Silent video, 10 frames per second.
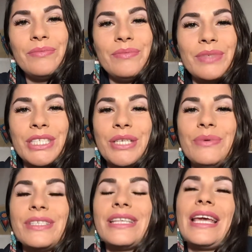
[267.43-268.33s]
She
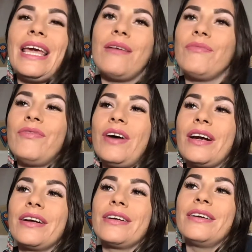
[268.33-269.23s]
was the
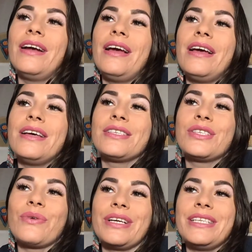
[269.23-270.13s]
campfire
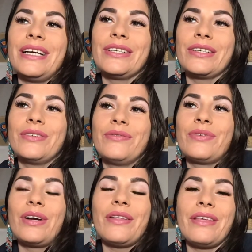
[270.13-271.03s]
storyteller
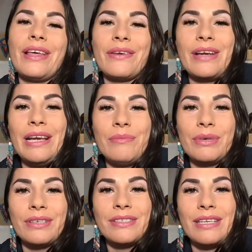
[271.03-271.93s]
for all the other
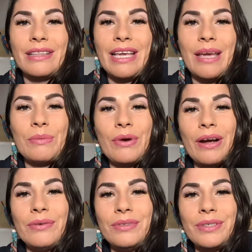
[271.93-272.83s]
campers at the
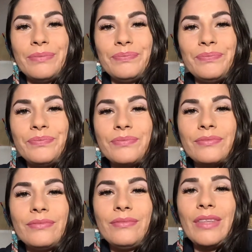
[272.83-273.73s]
campground.
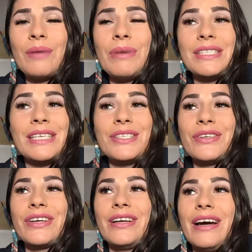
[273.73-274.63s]
My sister
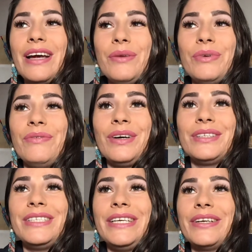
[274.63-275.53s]
and I would
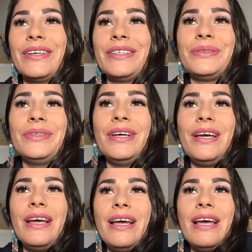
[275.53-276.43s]
volunteer to
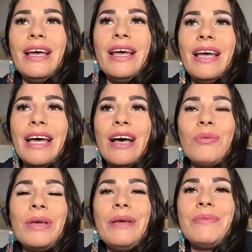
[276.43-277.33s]

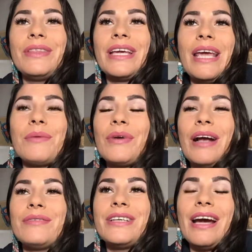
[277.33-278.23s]
help keep the
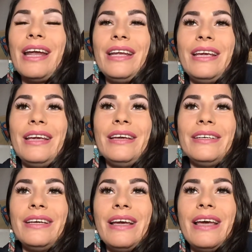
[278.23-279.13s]
campground tidy
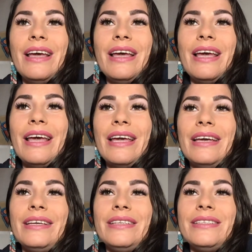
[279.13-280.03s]

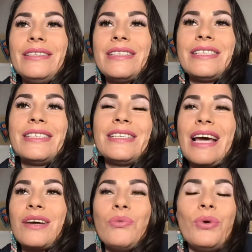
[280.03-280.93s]
and
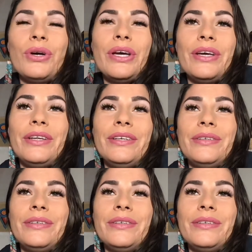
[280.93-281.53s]
stack wood.